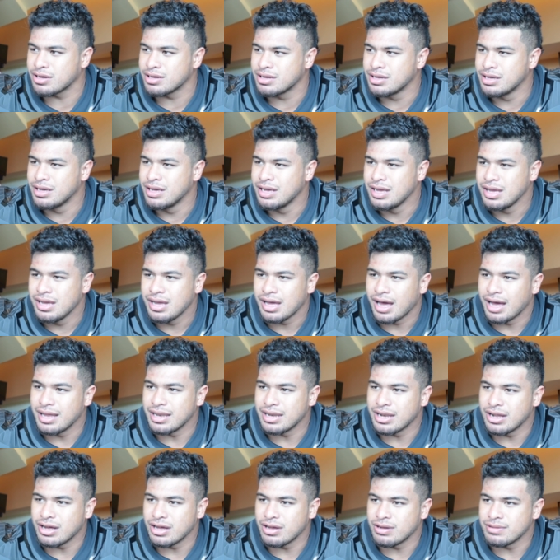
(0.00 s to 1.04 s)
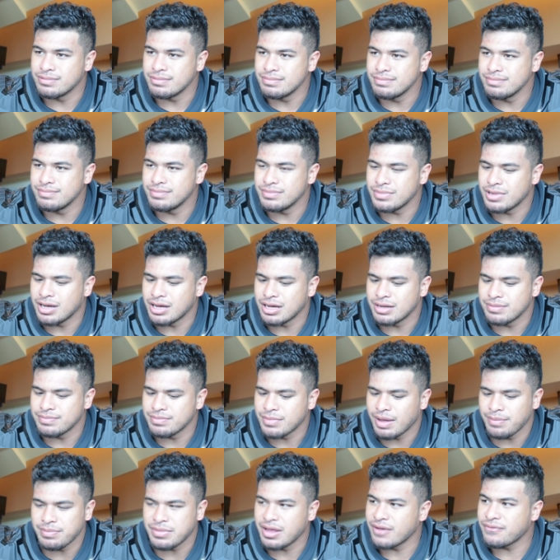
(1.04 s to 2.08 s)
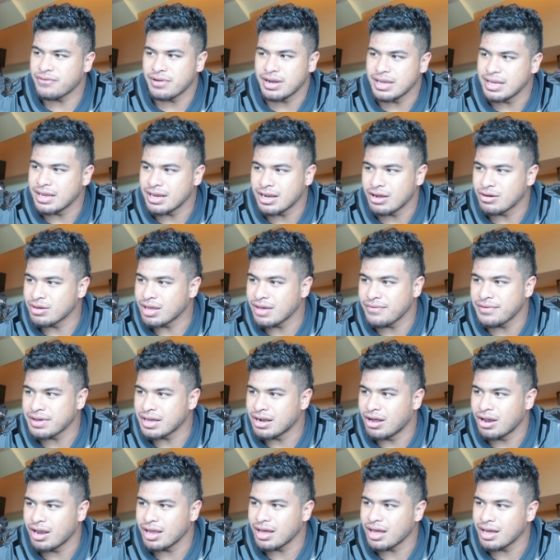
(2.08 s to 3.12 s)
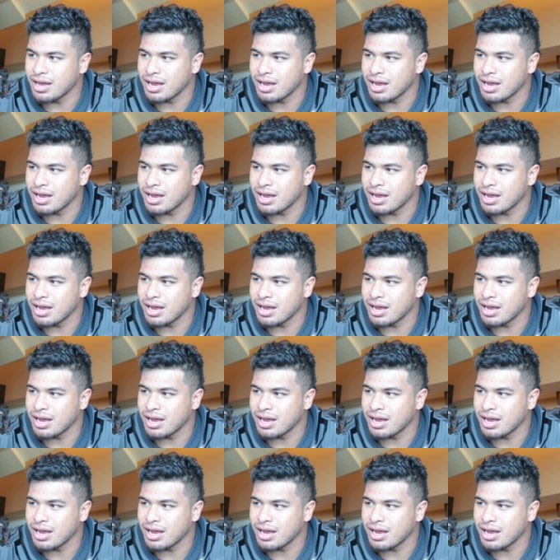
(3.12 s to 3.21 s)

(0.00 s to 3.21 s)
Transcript: Right you um, know, um, I'm definitely you know giving all